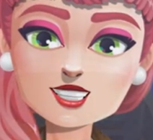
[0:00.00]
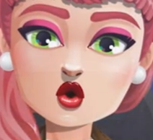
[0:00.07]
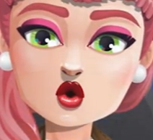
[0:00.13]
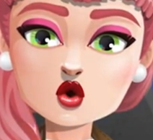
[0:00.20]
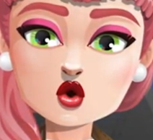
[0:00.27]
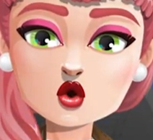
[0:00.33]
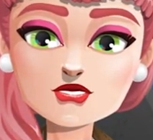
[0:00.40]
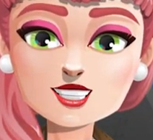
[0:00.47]

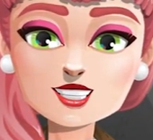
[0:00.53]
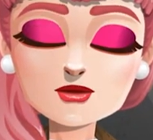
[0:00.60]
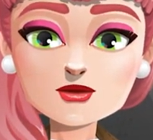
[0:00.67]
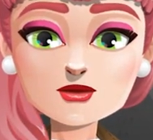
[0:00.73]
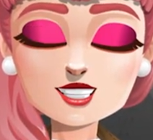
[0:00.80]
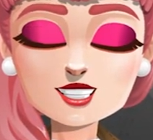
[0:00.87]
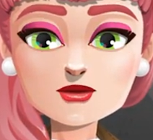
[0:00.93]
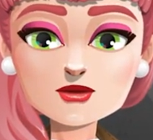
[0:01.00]
layer
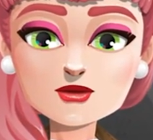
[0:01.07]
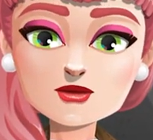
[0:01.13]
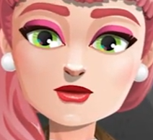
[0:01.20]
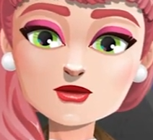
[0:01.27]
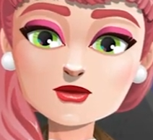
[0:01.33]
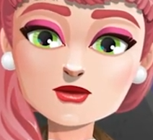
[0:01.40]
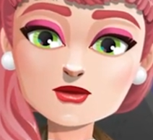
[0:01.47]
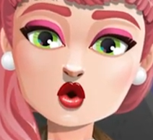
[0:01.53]
structure,
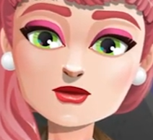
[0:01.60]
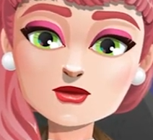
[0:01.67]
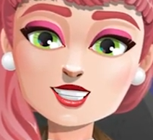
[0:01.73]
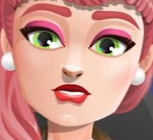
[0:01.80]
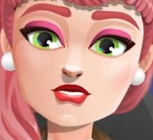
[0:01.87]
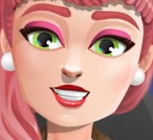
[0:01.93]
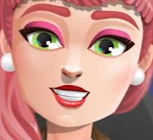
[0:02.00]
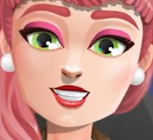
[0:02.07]
much
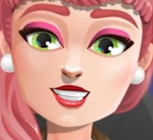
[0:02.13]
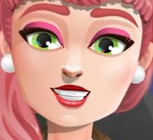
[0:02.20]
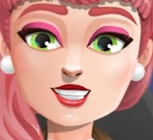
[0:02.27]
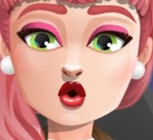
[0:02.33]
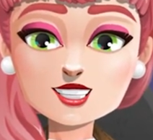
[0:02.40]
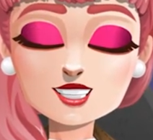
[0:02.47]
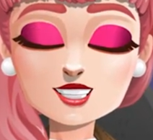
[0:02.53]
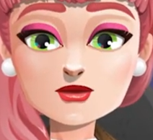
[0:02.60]
of the
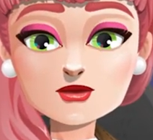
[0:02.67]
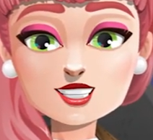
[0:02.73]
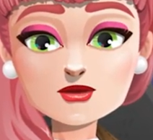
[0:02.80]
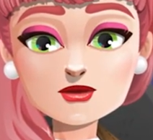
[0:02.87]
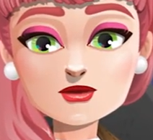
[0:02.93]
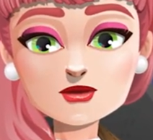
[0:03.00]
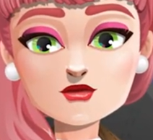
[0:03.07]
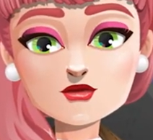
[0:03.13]
initial
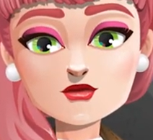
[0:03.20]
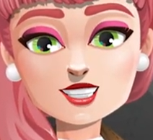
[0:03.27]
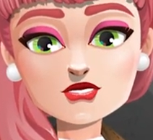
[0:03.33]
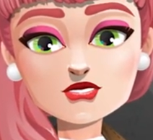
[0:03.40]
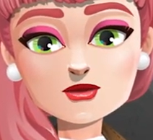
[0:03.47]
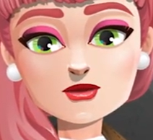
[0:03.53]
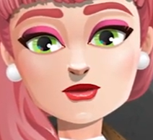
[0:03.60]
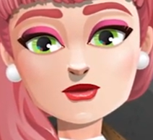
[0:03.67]
setup
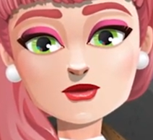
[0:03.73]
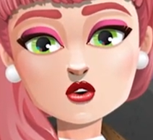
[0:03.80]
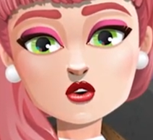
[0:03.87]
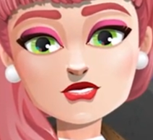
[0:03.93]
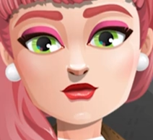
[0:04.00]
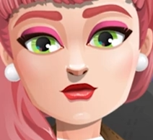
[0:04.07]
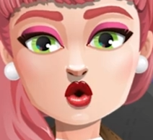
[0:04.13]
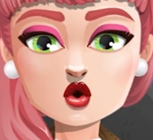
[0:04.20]
process
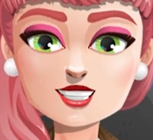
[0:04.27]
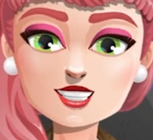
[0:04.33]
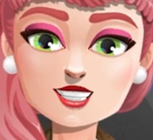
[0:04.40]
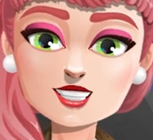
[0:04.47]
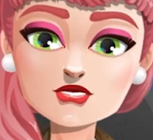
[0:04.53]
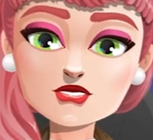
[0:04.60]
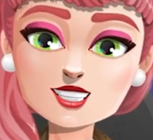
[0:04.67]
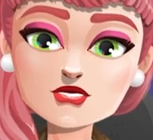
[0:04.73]
for new
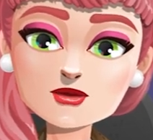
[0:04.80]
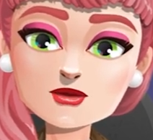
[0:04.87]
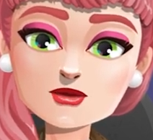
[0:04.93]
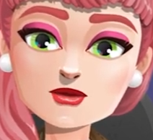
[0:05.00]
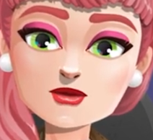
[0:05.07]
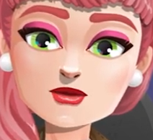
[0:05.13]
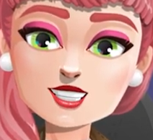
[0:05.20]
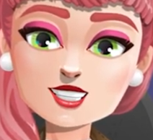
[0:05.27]
characters
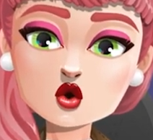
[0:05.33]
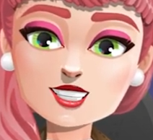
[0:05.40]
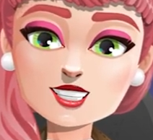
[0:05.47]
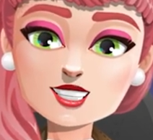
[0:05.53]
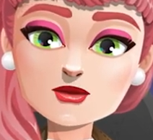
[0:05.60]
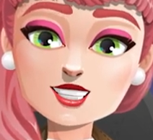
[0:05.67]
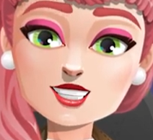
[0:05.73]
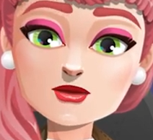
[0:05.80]
is
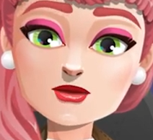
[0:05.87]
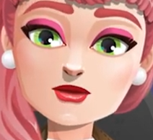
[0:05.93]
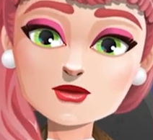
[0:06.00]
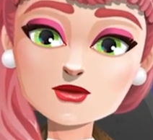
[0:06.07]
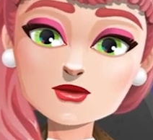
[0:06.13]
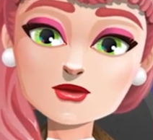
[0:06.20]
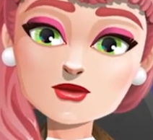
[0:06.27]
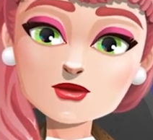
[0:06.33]

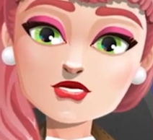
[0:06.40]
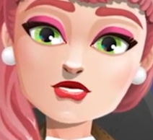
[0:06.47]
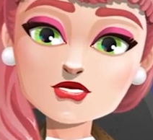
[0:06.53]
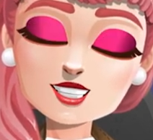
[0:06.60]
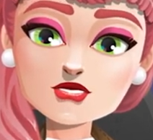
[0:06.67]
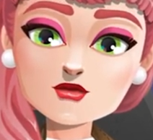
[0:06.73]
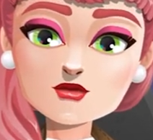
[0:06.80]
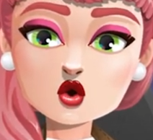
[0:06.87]
automatic. A good
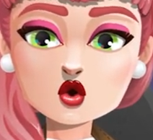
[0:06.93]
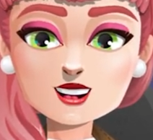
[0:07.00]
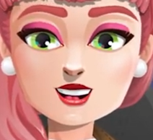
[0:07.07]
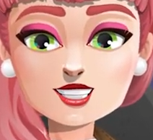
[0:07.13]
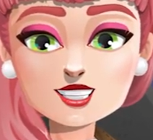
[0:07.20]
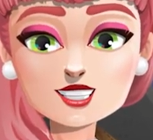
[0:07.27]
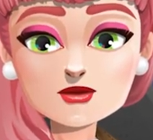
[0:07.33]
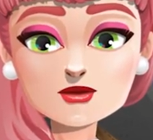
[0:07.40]
example of
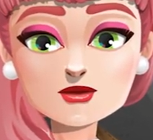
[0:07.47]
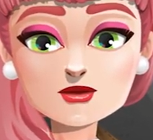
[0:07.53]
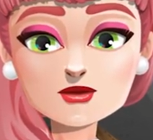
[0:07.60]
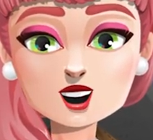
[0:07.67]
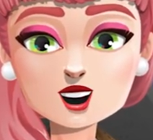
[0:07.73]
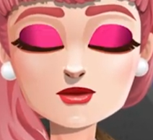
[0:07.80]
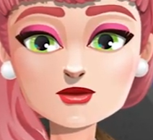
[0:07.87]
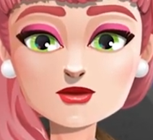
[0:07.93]
this
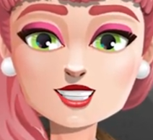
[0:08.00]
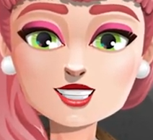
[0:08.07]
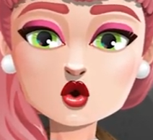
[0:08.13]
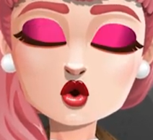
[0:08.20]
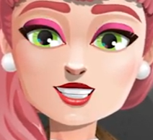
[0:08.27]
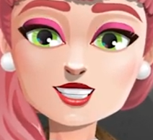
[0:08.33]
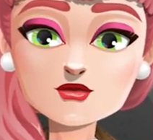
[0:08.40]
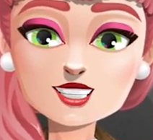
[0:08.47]
is the
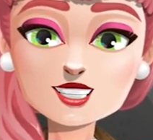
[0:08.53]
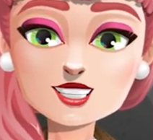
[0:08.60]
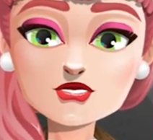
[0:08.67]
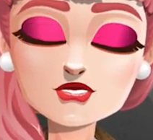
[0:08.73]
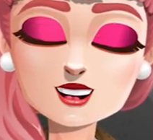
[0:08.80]
automated